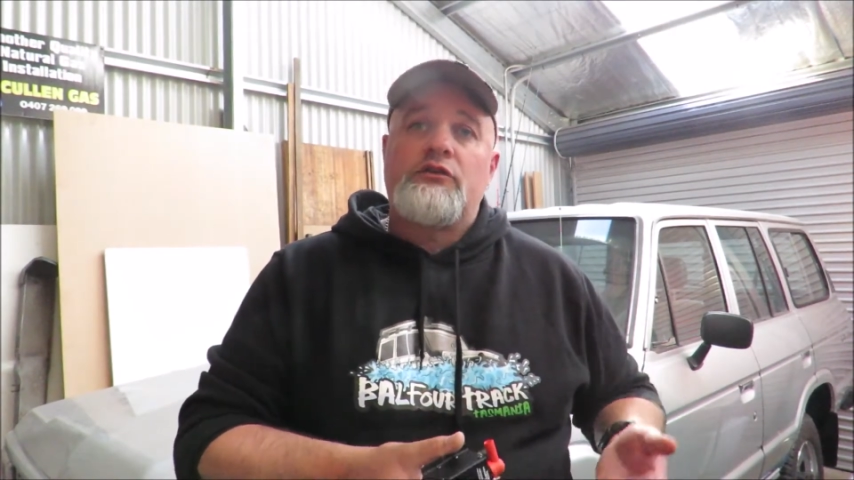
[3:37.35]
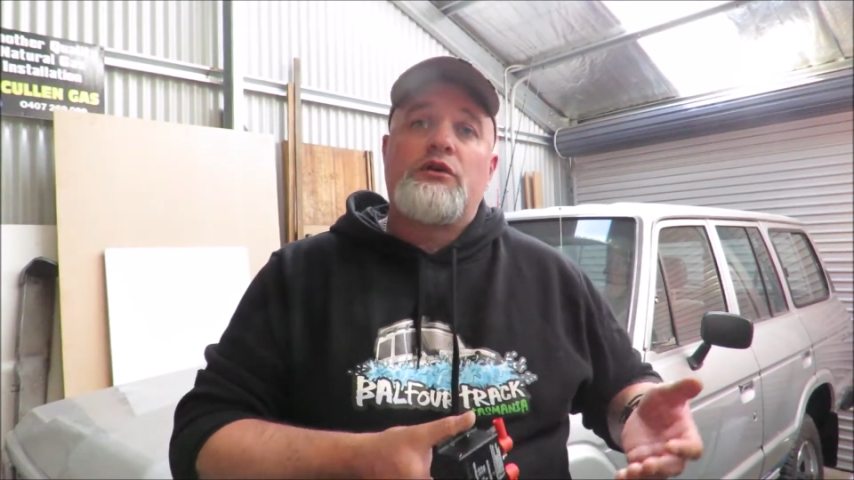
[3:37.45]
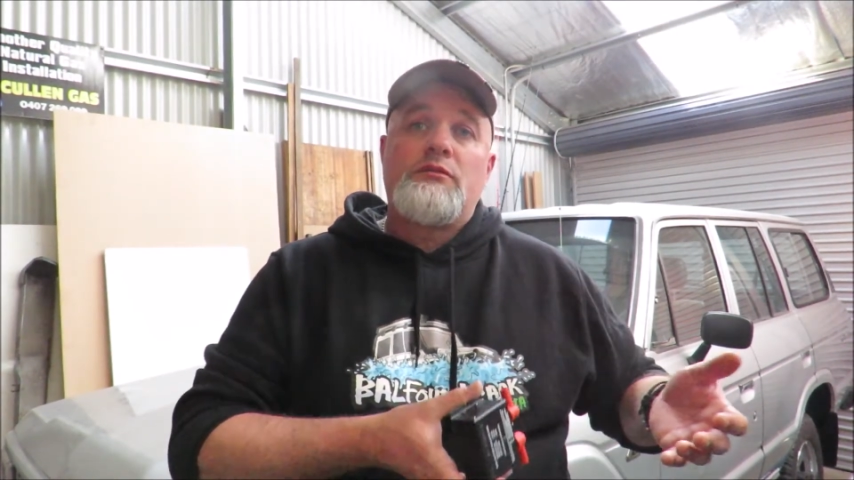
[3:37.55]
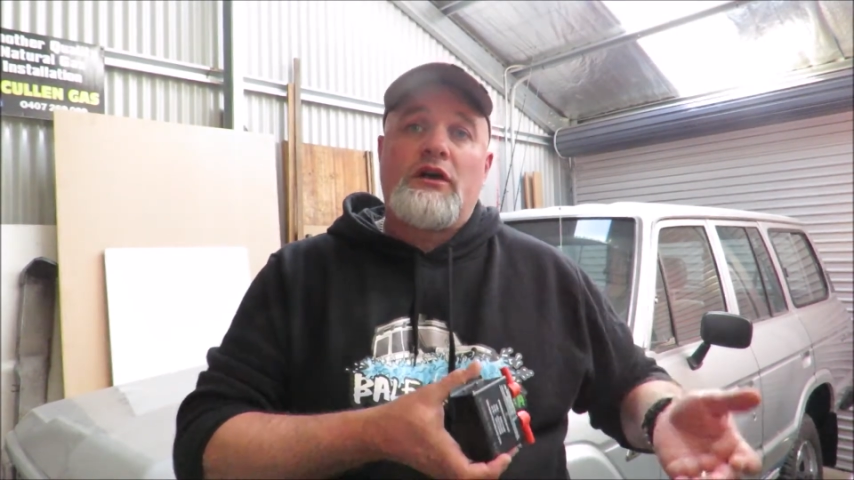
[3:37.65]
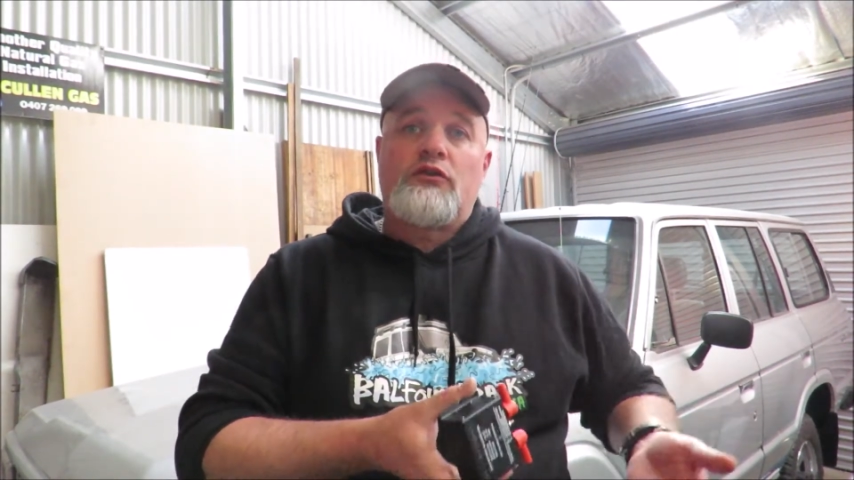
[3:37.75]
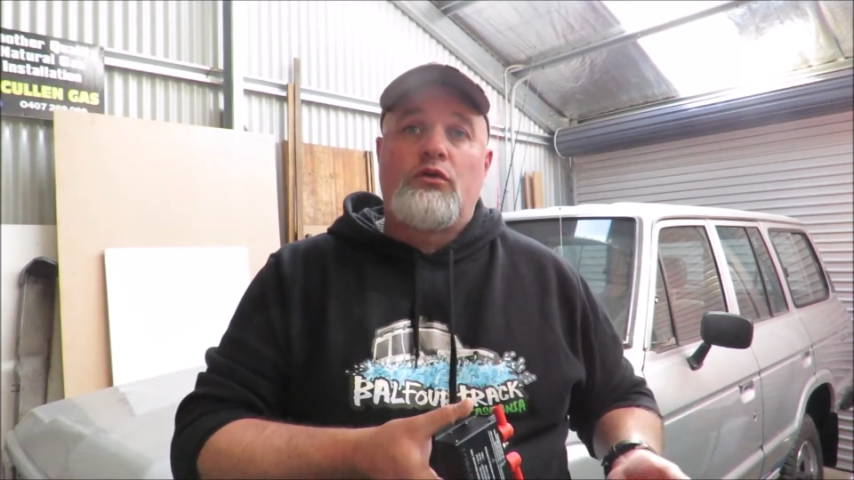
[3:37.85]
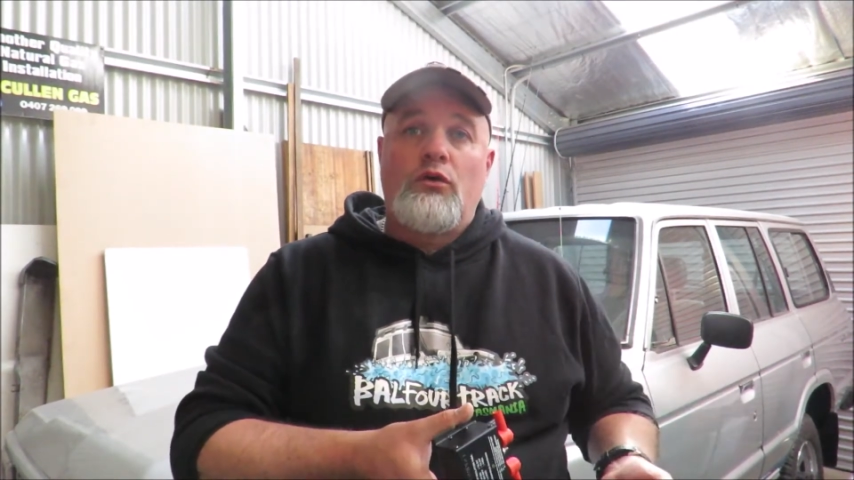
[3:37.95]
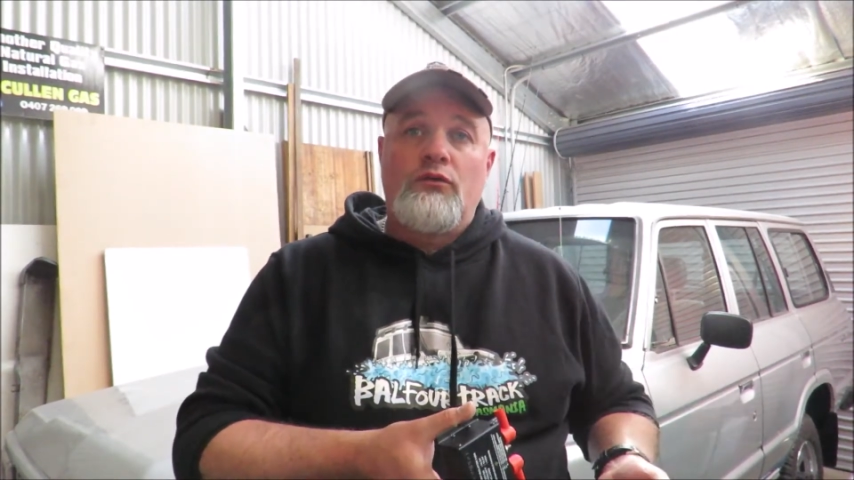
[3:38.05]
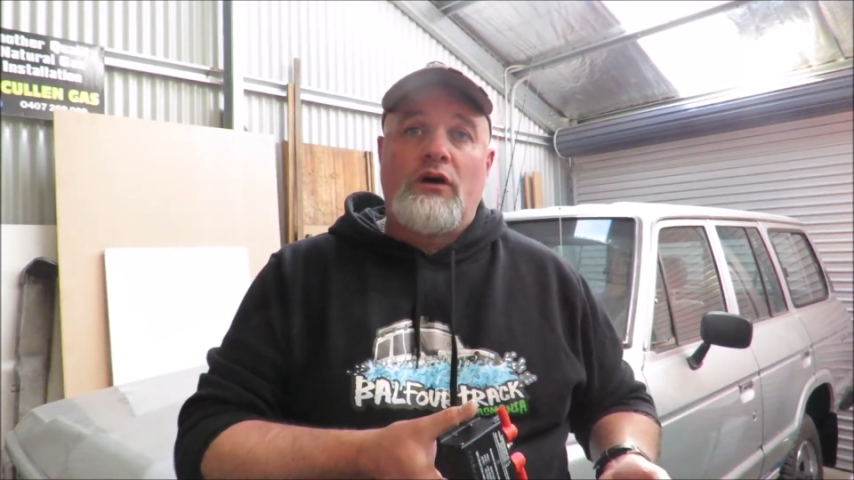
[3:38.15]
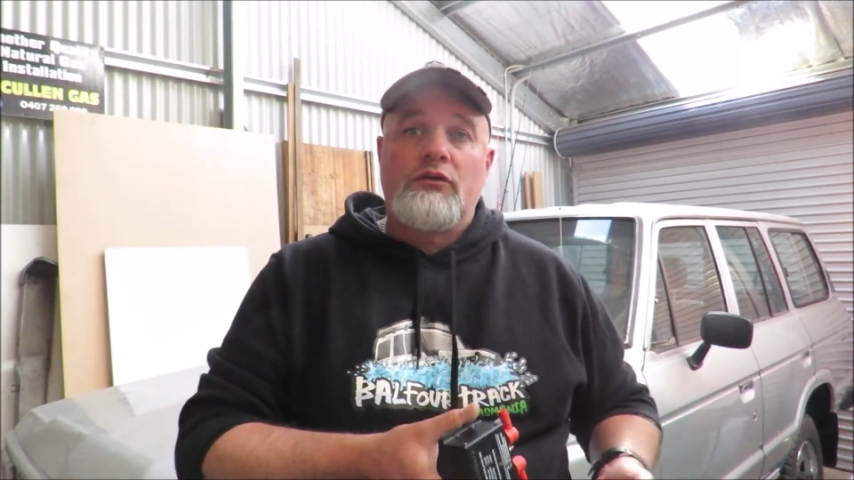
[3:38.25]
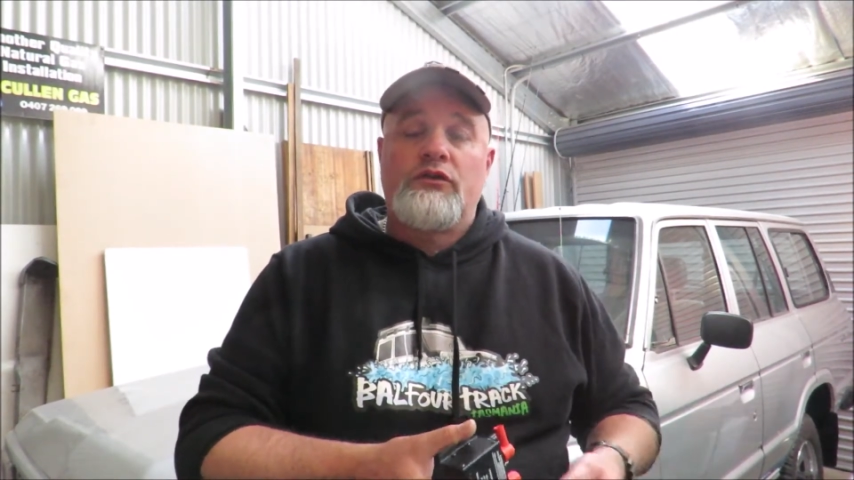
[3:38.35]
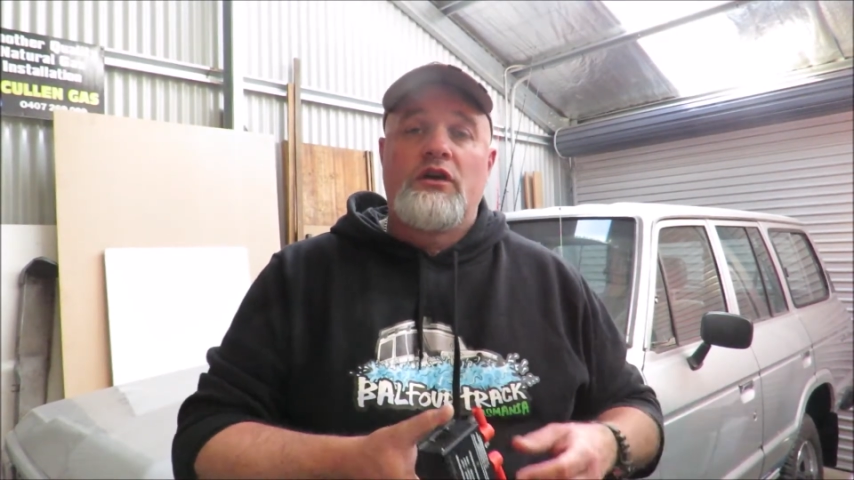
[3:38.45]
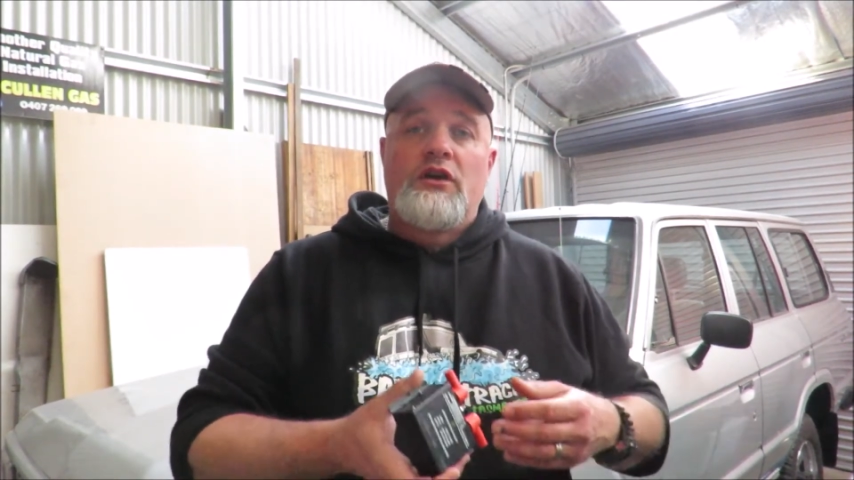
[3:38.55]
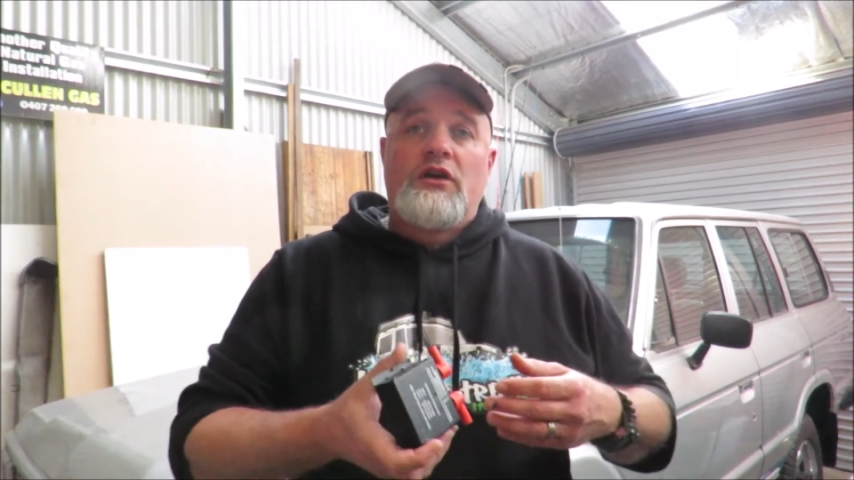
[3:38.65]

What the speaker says: can be about 12 volts,